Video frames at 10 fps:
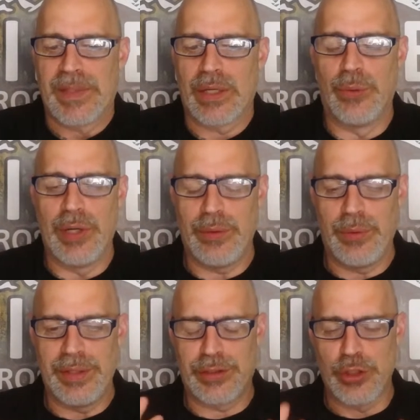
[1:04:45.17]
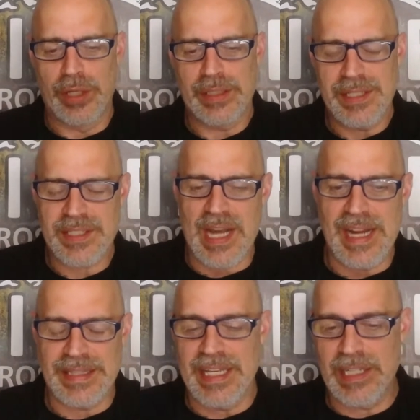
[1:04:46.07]
with doing these
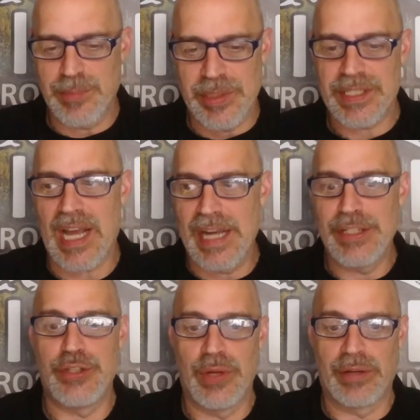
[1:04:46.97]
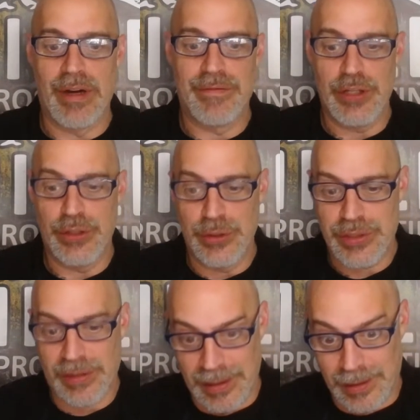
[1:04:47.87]
side things besides doing
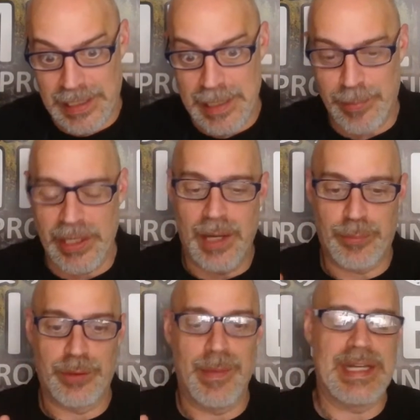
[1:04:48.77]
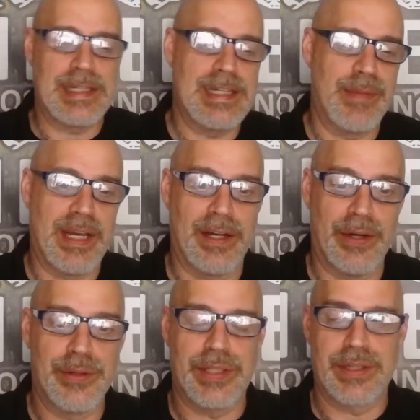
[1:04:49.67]
reviews, like keeping up with my
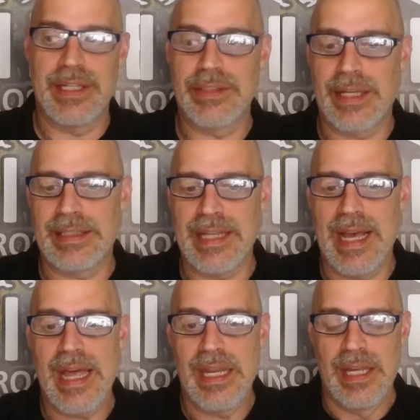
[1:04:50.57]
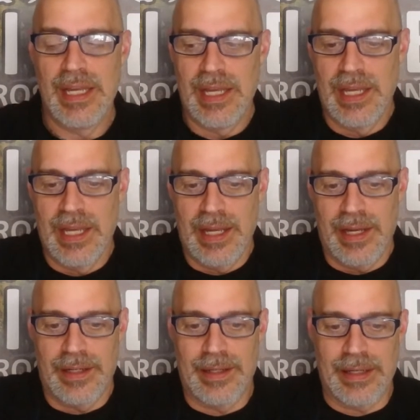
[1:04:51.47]
emails and things like that.
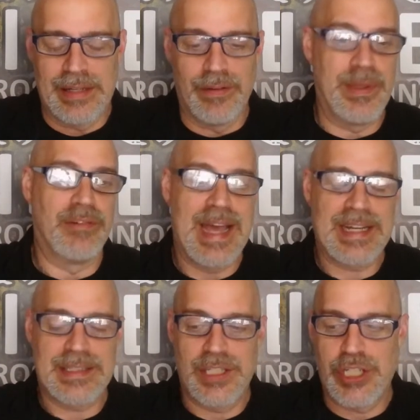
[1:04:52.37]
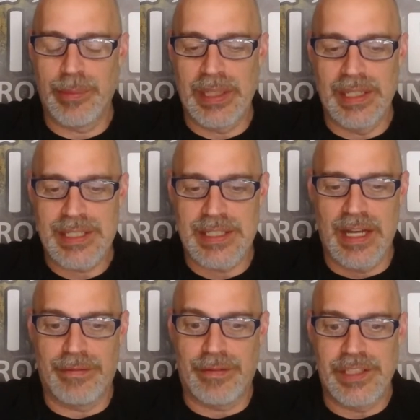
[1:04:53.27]
Even been lax at shipping and
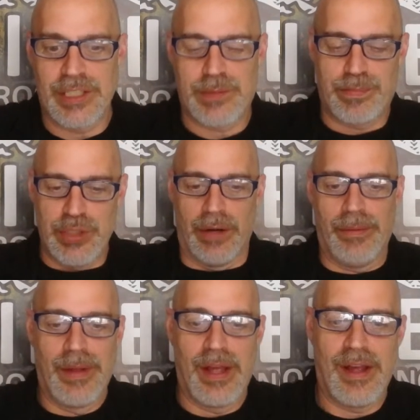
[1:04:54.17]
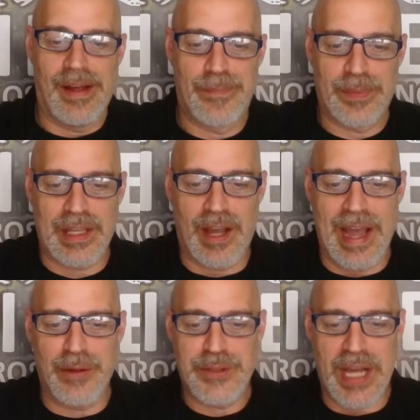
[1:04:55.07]
stuff. I just,
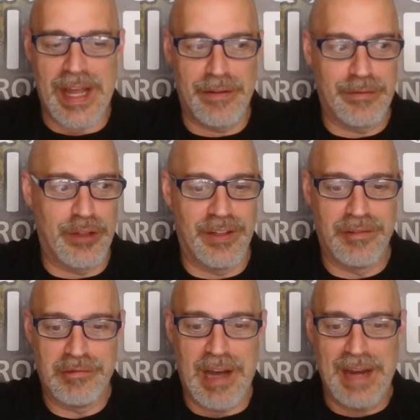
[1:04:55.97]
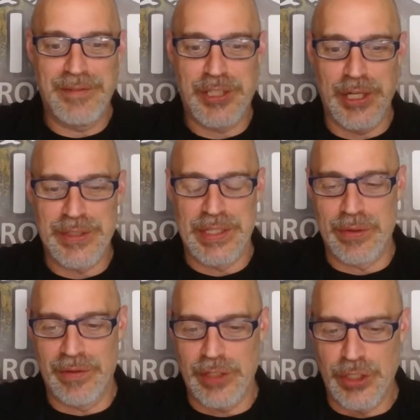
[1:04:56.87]
outside of the live shows and the
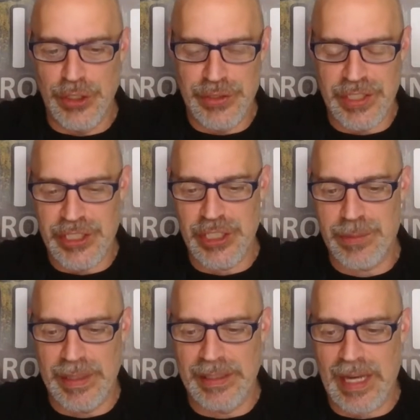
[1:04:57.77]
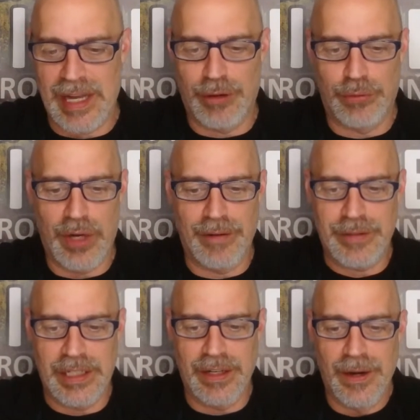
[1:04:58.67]
reviews, it's just been kind of a rough
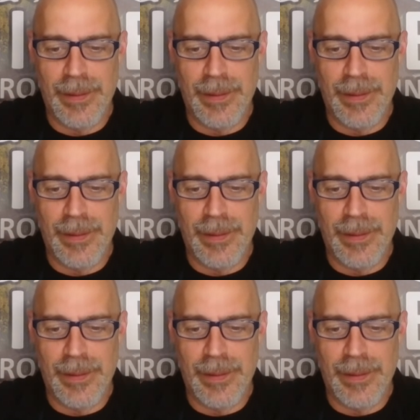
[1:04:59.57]
year.